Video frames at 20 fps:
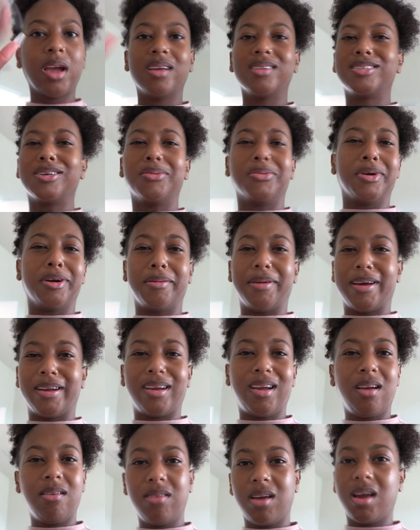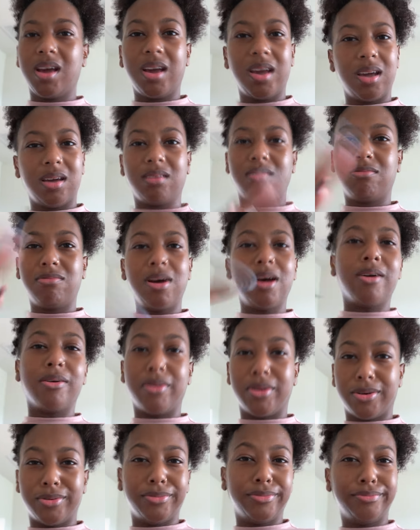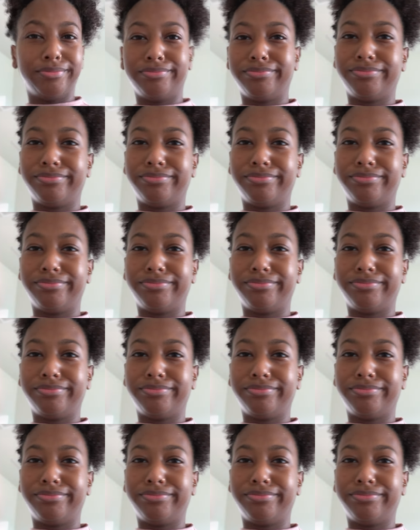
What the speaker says: Don't worry about it. Okay, welcome.